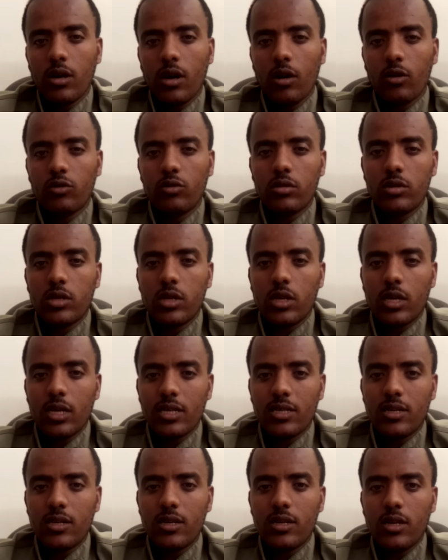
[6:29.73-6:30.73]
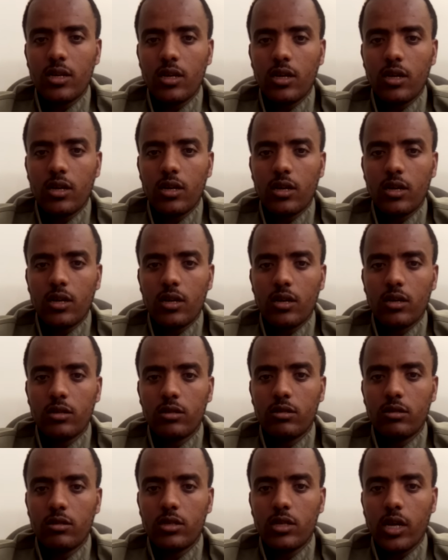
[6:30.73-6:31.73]
how to say yesterday,
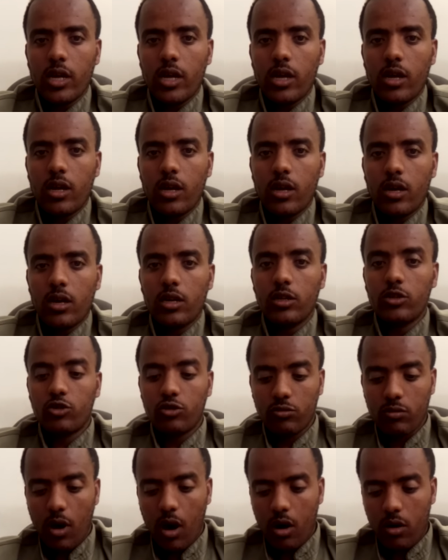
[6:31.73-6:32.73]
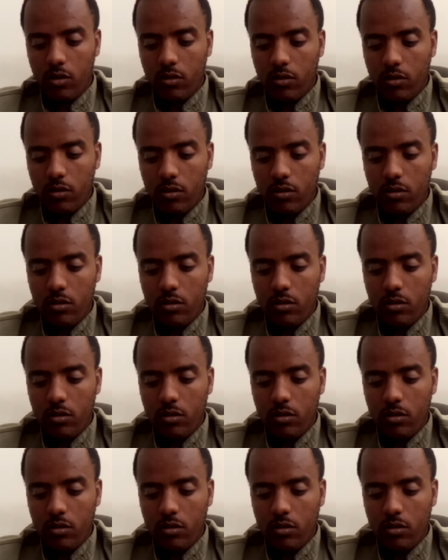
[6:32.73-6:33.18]
today, and tomorrow.